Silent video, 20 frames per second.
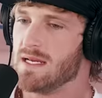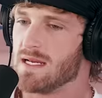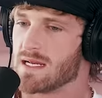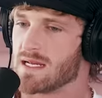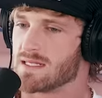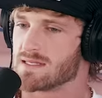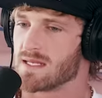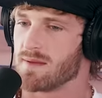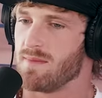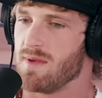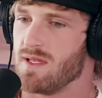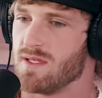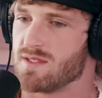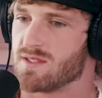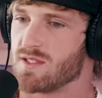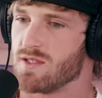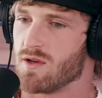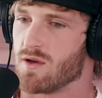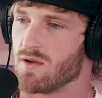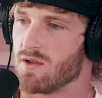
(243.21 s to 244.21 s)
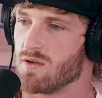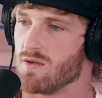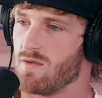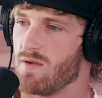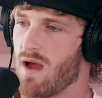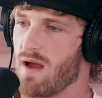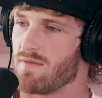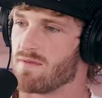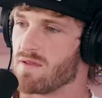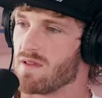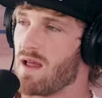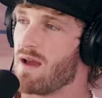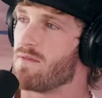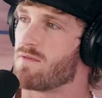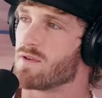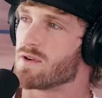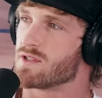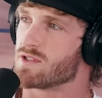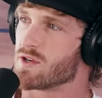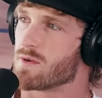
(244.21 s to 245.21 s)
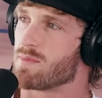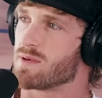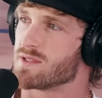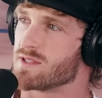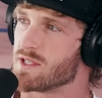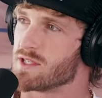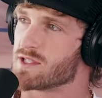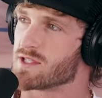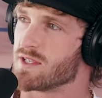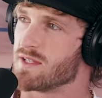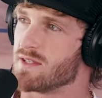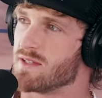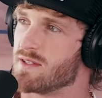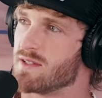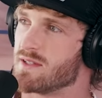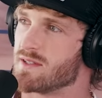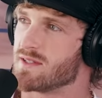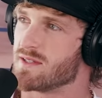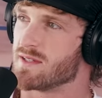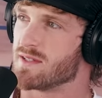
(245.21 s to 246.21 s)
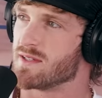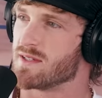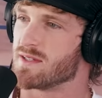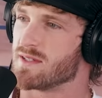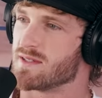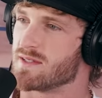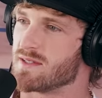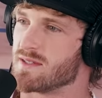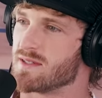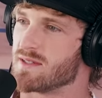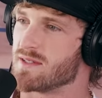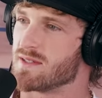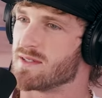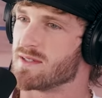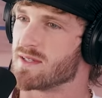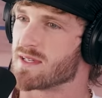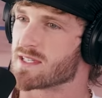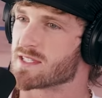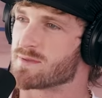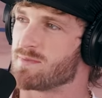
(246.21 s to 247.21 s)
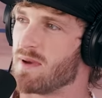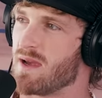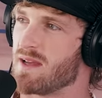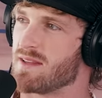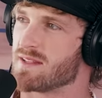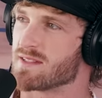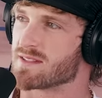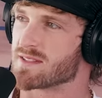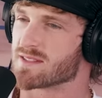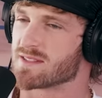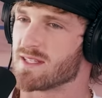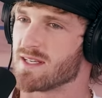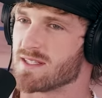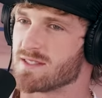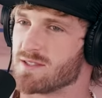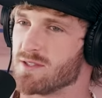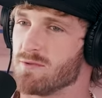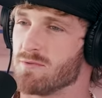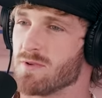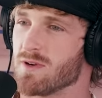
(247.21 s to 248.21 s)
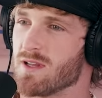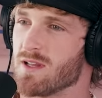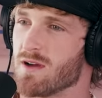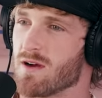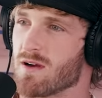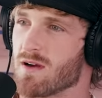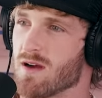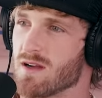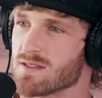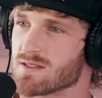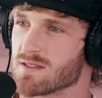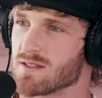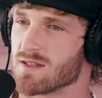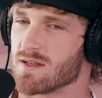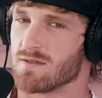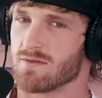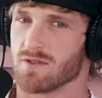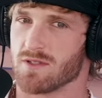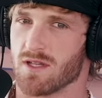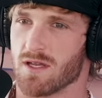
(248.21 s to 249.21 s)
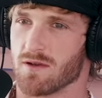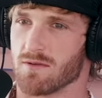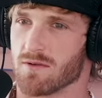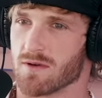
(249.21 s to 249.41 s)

because it means you know you have leveraged your position to to expand the success. You really are hustling every day,